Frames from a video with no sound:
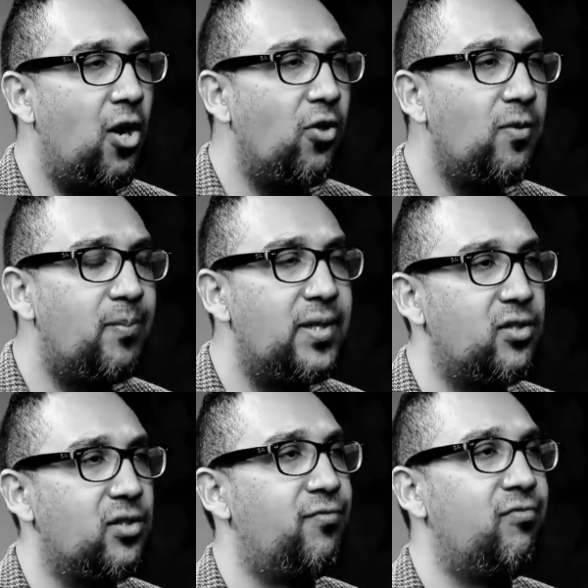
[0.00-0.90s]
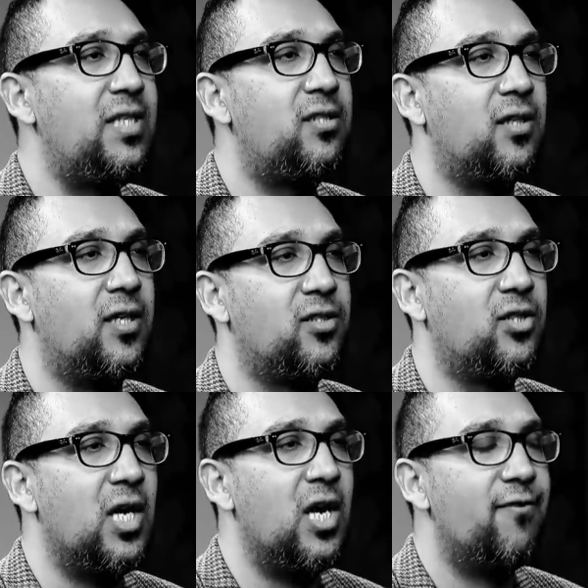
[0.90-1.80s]
a whole bunch of
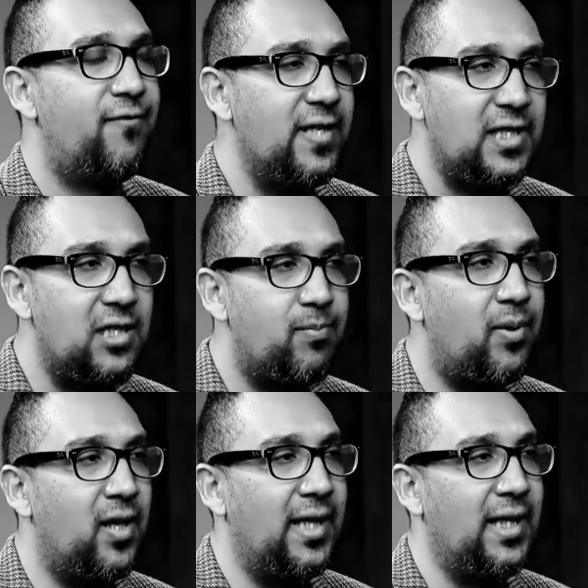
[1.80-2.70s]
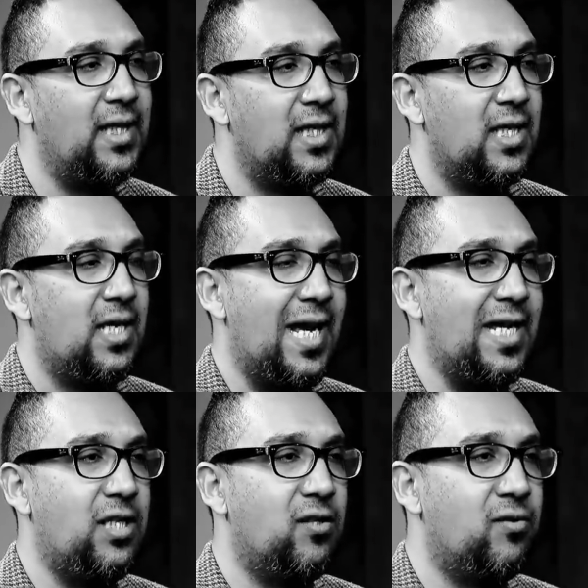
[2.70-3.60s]
research funded by
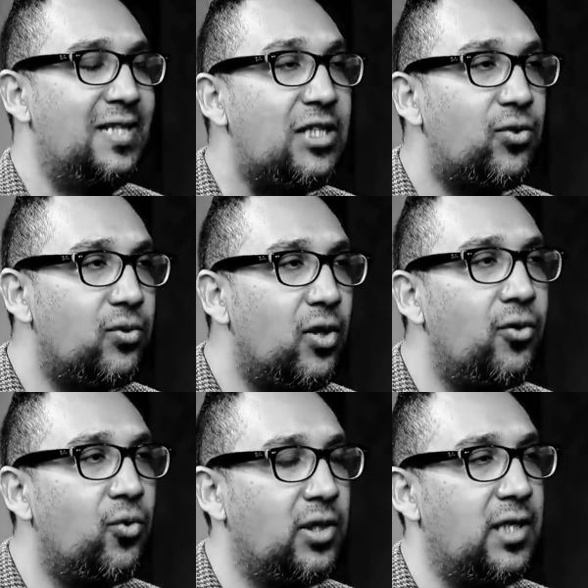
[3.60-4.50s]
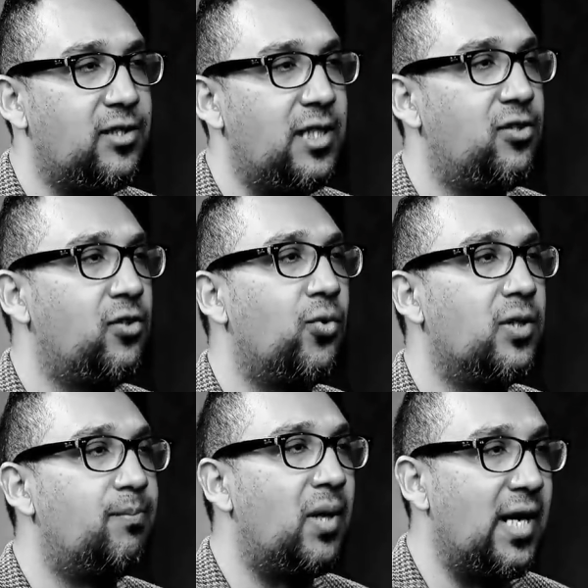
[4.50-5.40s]
a little-known organization
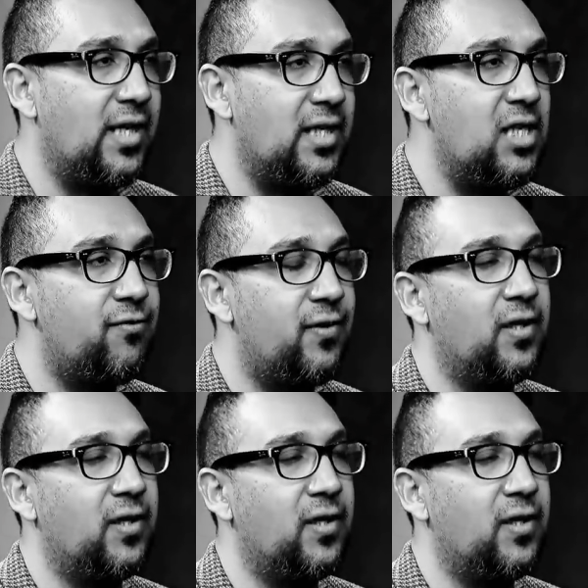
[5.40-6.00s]
called the Pioneer